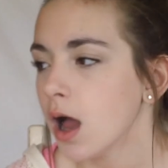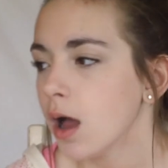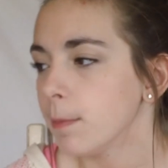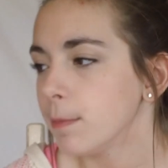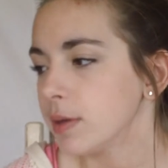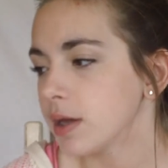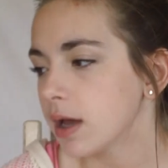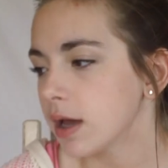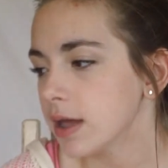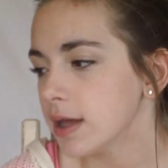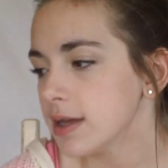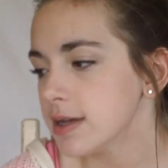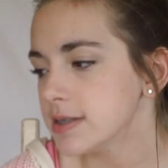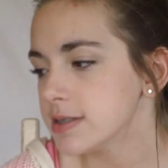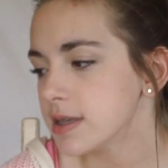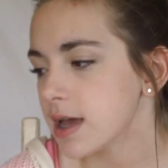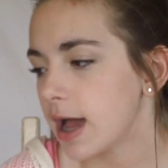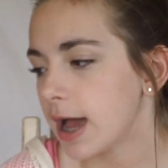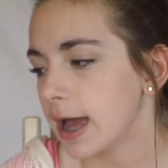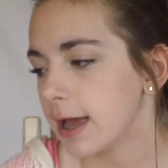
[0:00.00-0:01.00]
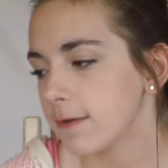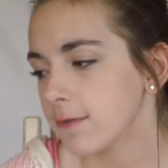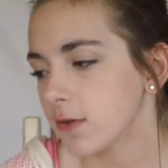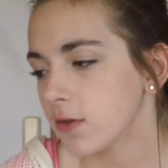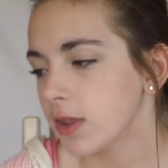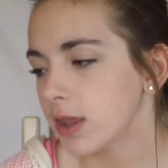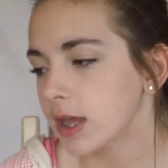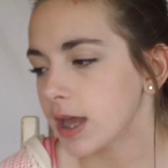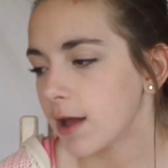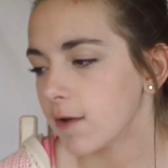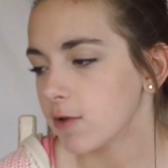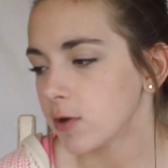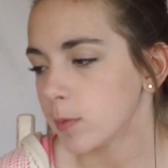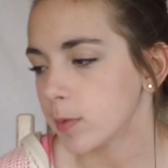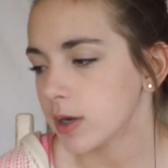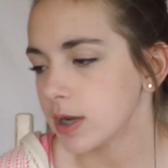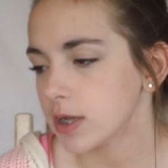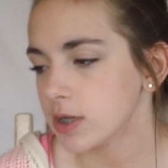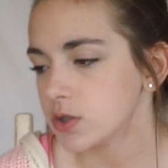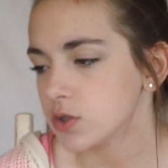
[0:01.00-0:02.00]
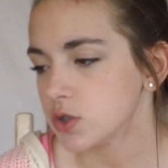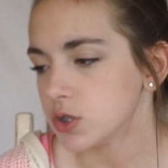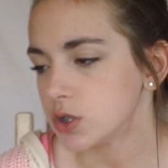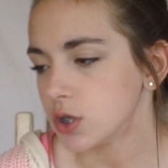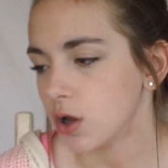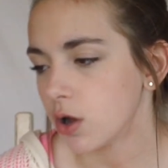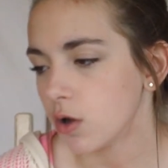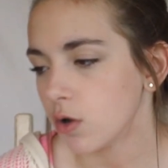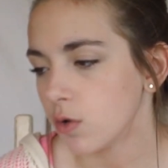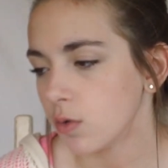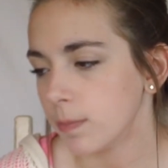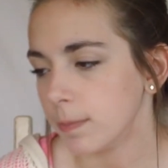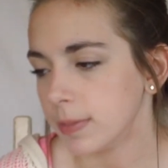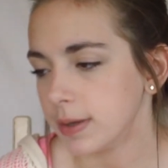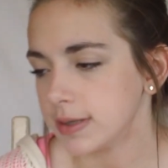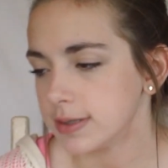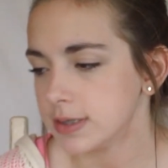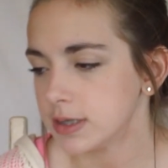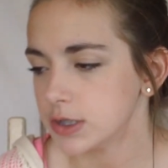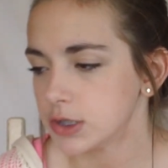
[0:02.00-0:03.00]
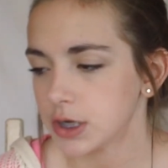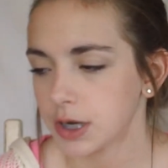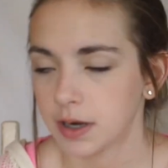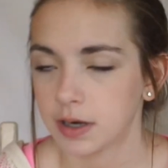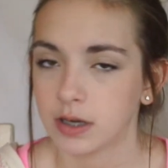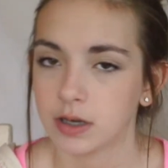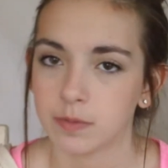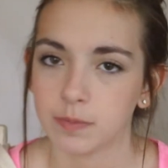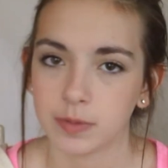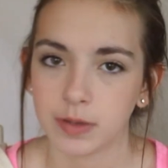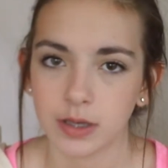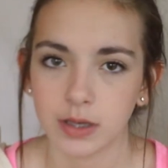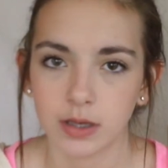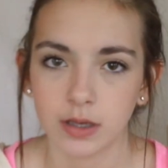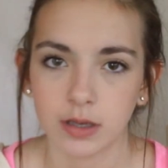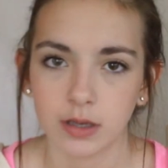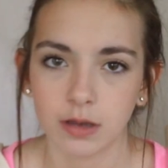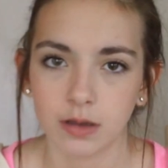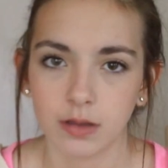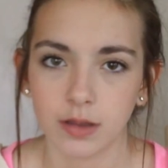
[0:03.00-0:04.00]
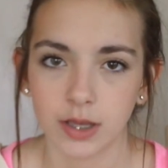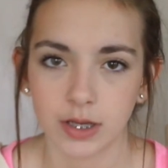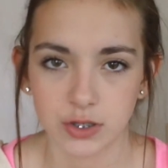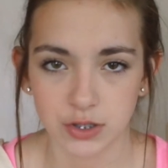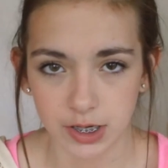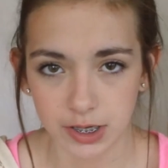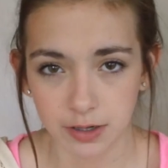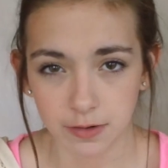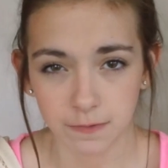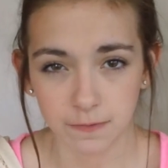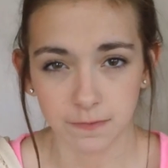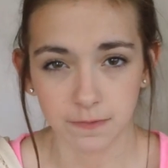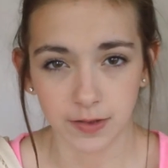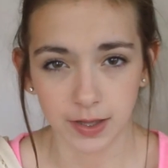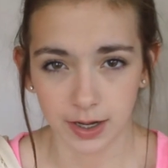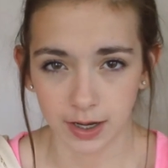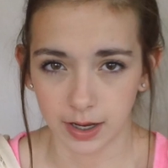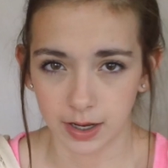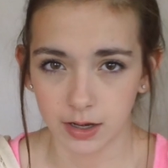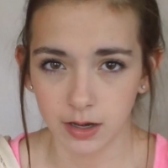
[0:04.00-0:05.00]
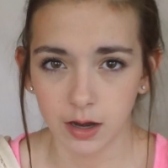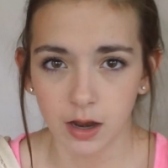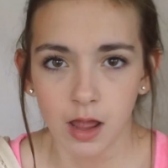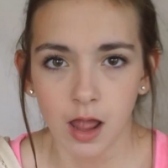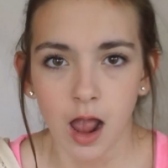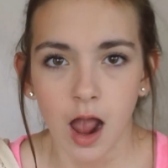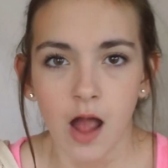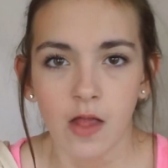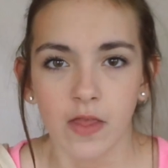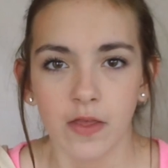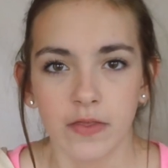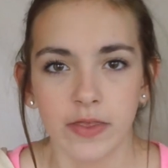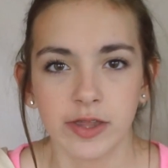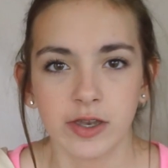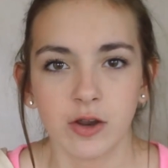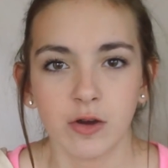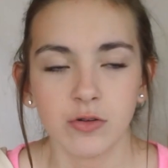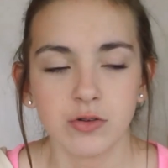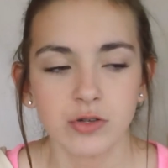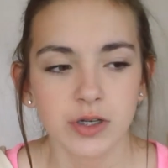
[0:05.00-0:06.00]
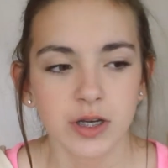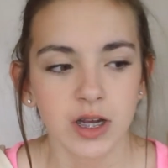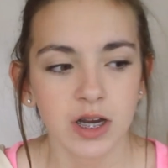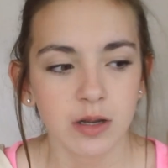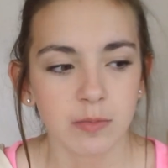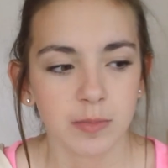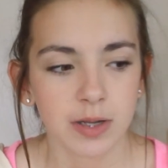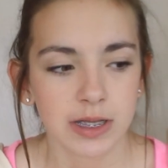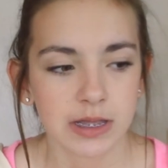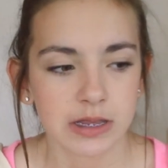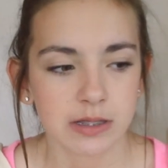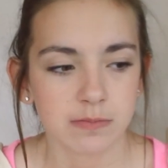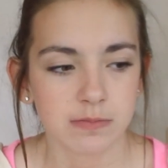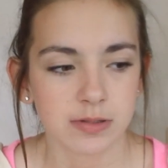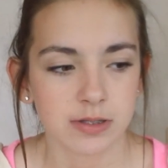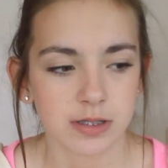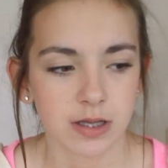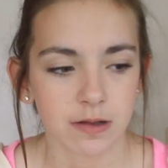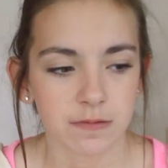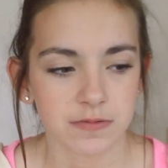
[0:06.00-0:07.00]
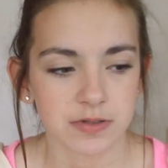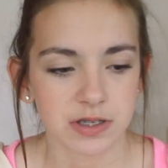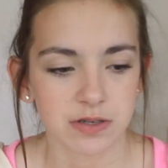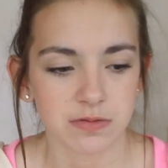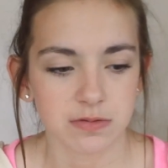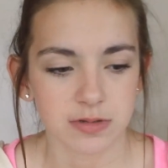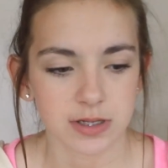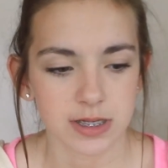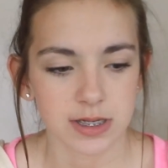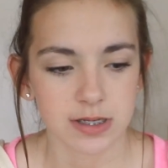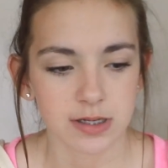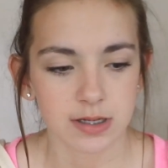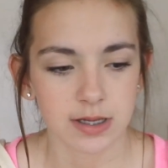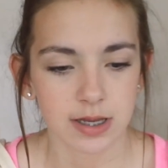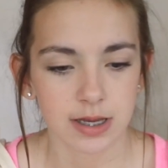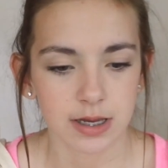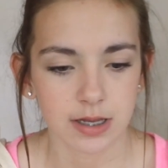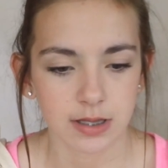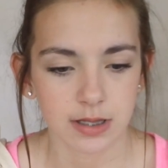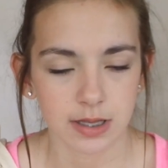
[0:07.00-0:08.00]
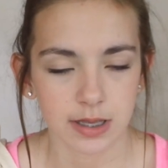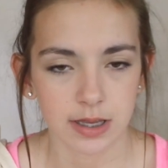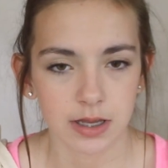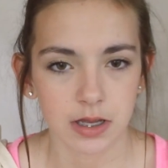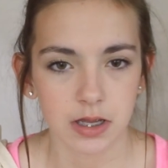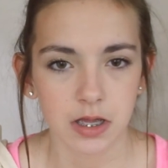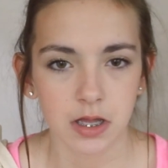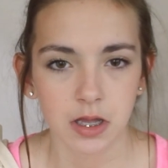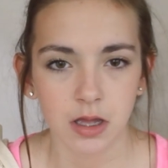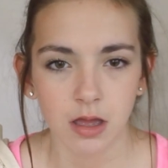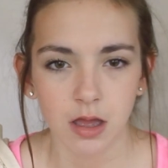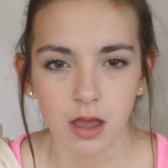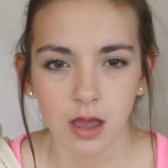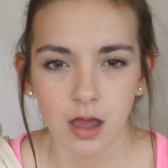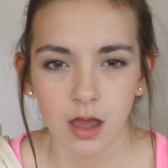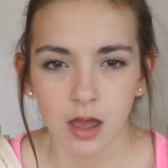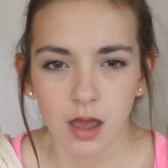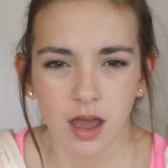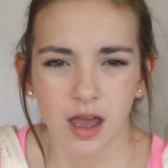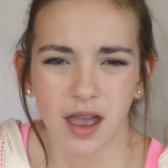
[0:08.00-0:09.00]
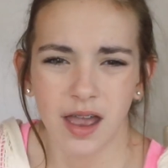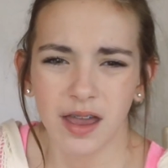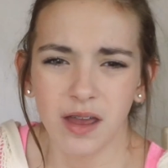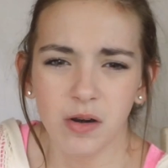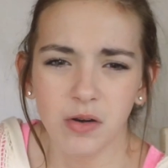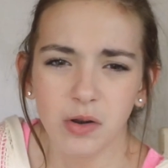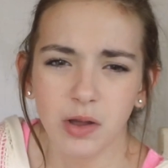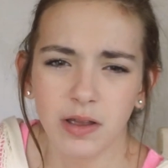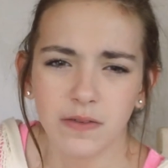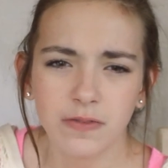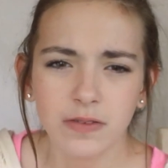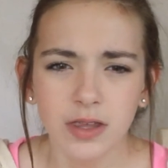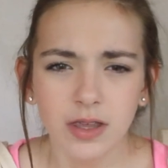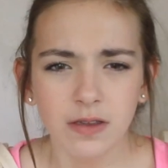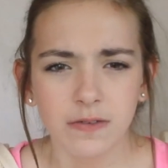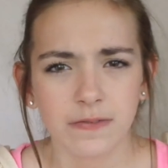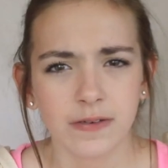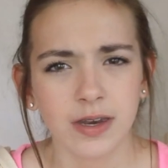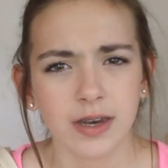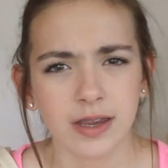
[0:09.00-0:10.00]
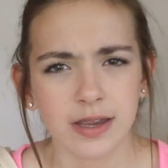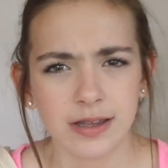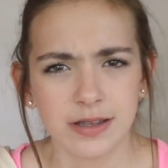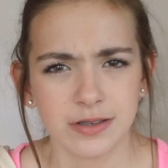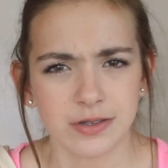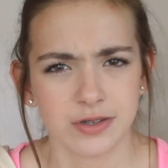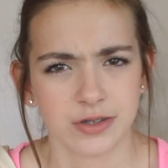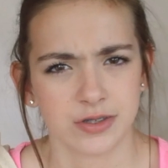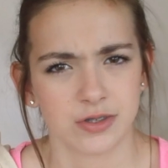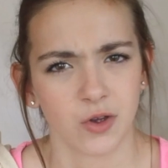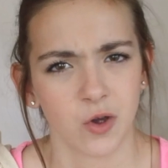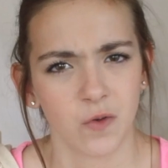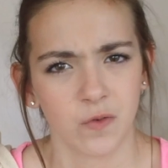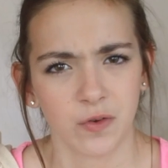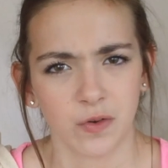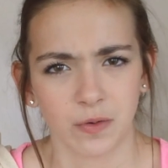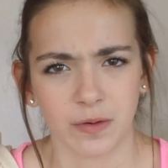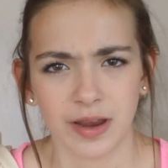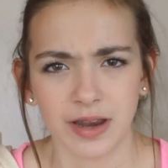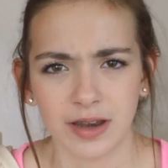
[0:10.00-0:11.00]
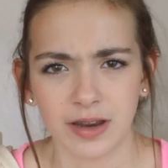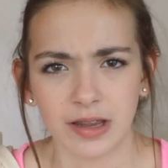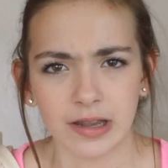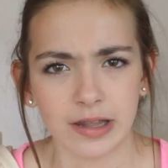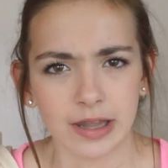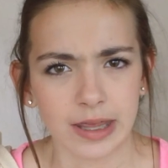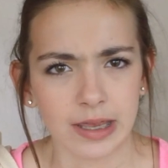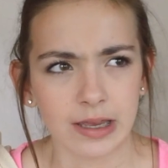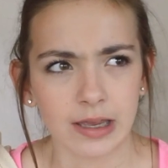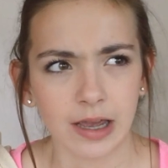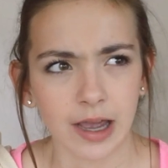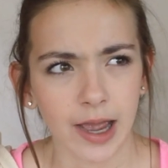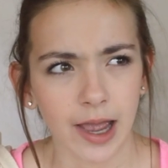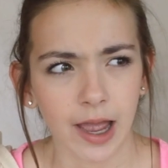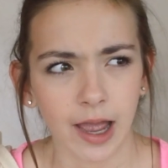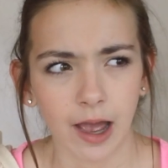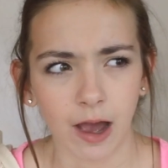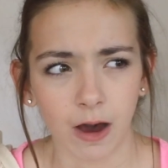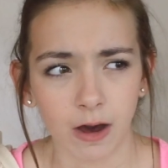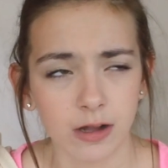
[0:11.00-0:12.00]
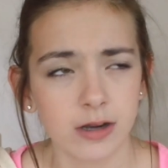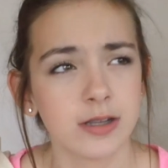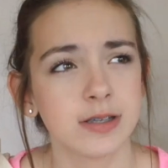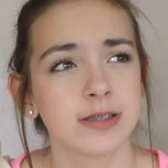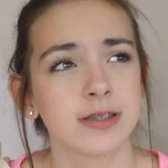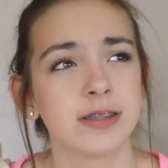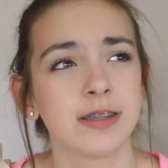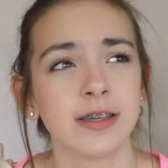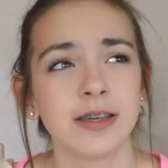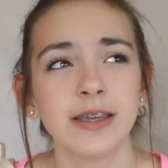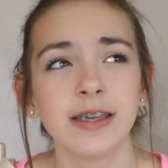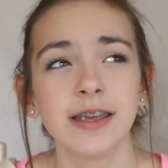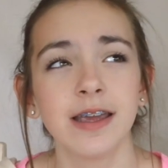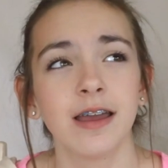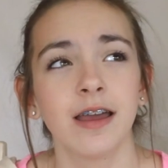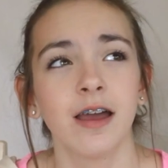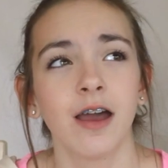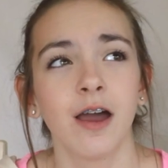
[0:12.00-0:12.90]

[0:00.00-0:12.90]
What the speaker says: Because I feel like everybody's so busy trying to be, like, trying to fit in, that they don't try to make themselves unique. And, like, I don't know, I feel like fitting in is just overrated. Like, honestly,